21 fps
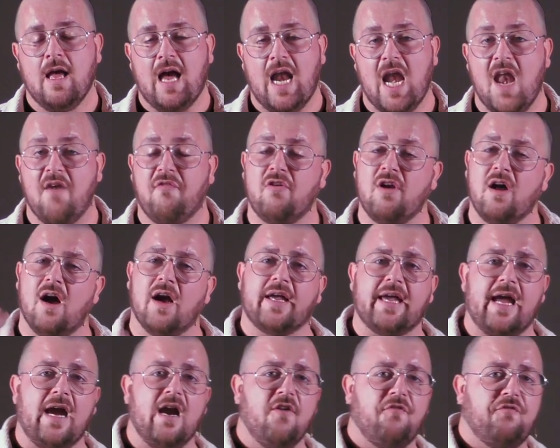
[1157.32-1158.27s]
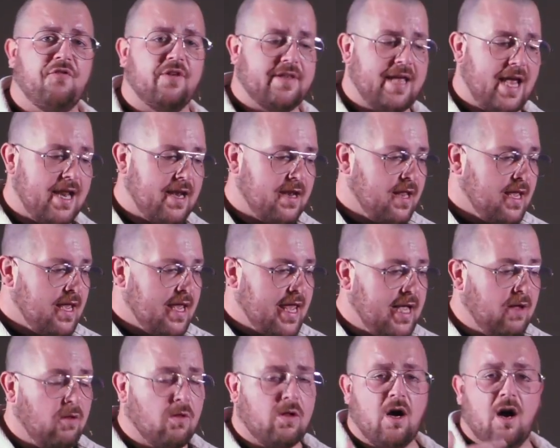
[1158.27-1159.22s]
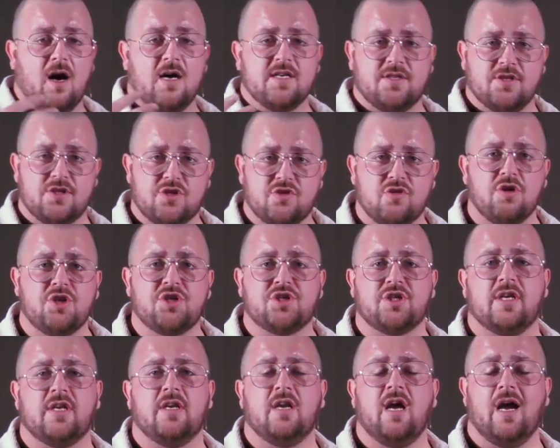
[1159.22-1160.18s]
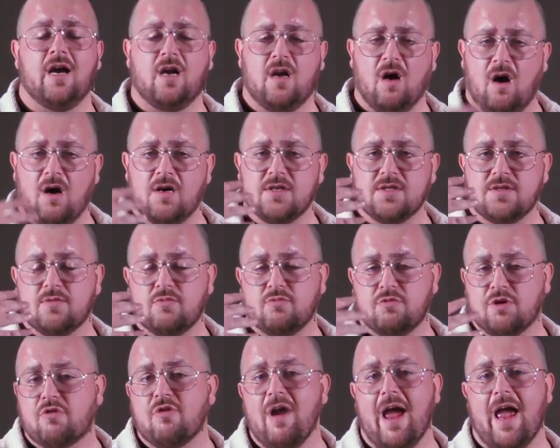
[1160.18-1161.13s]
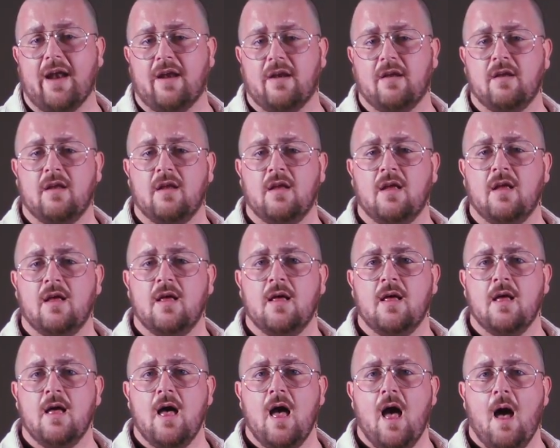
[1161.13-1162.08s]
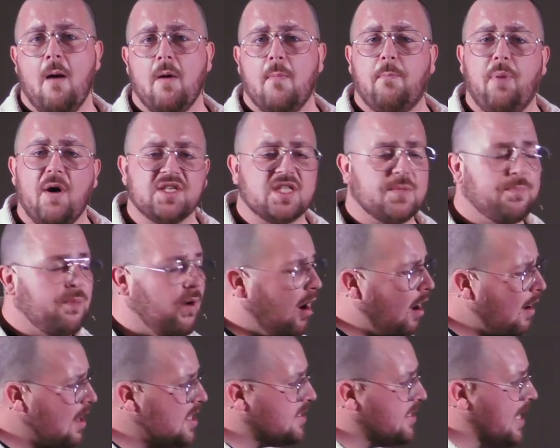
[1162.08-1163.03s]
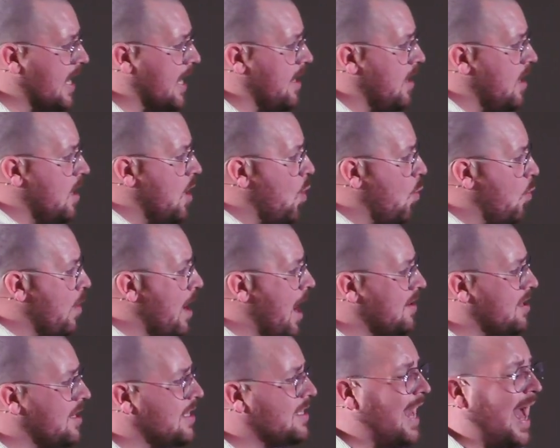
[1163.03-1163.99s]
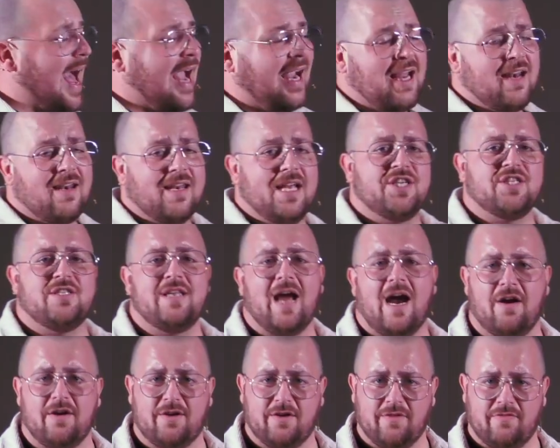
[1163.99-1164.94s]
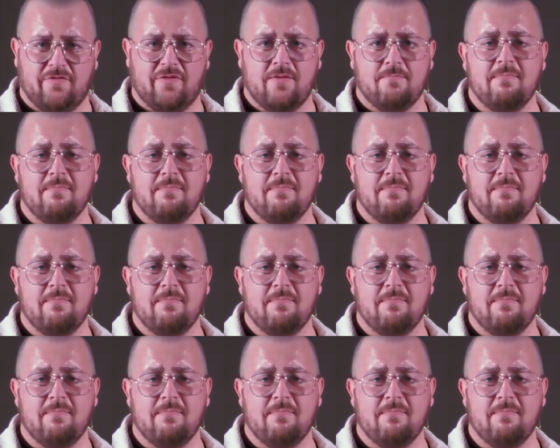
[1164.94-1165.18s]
And if we're not careful, then it will cause destruction and cause regret. But Apostle Paul is saying, we are to tackle each narrative.